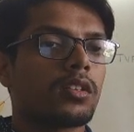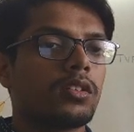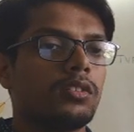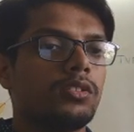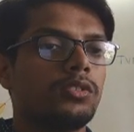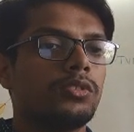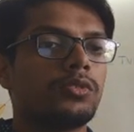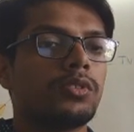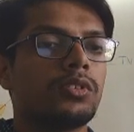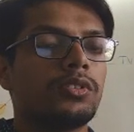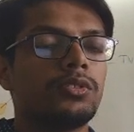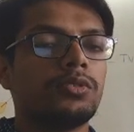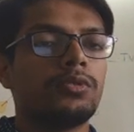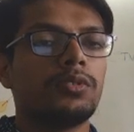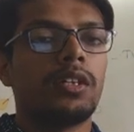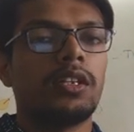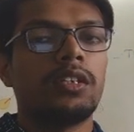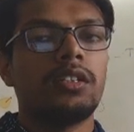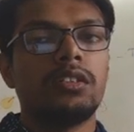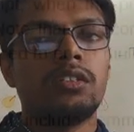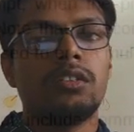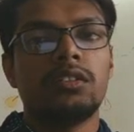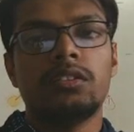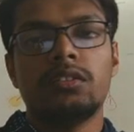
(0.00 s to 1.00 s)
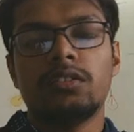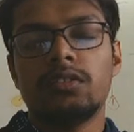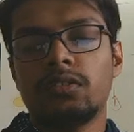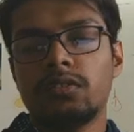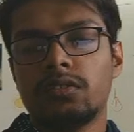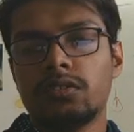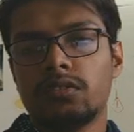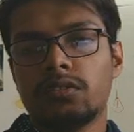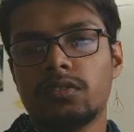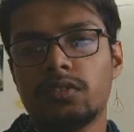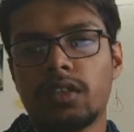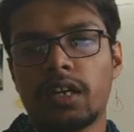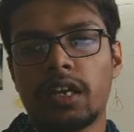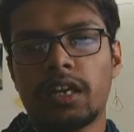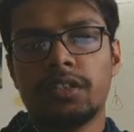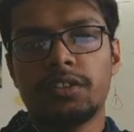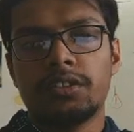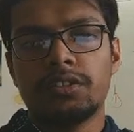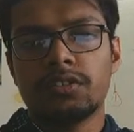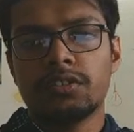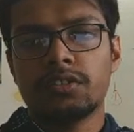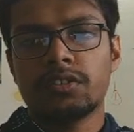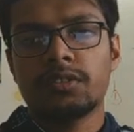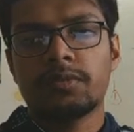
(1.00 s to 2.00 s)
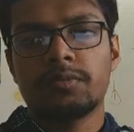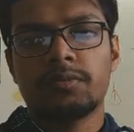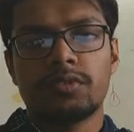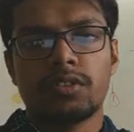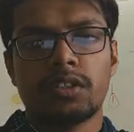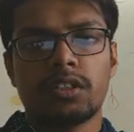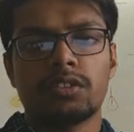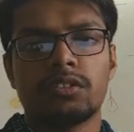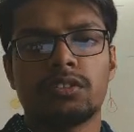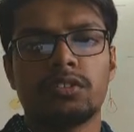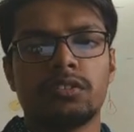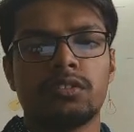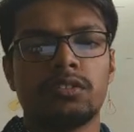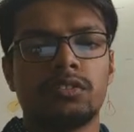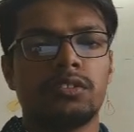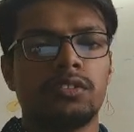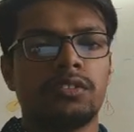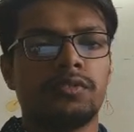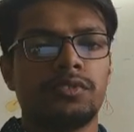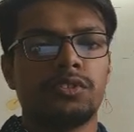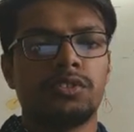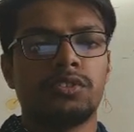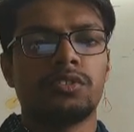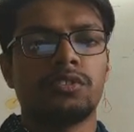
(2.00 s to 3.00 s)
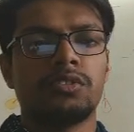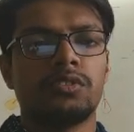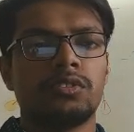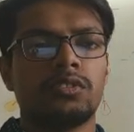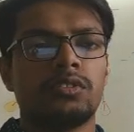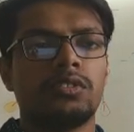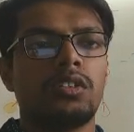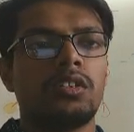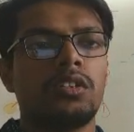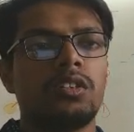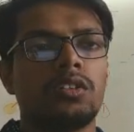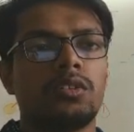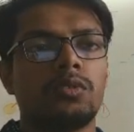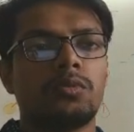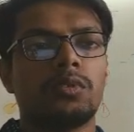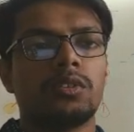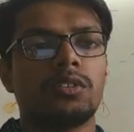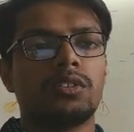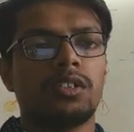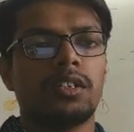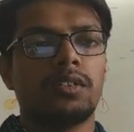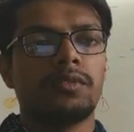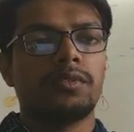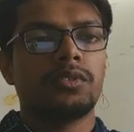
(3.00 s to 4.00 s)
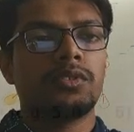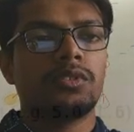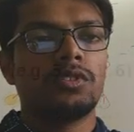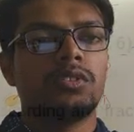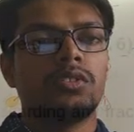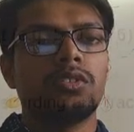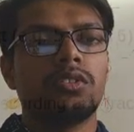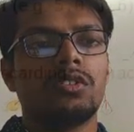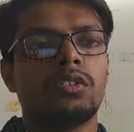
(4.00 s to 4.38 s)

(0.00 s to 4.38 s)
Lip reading: You can do any addition, subtraction, division, whatever.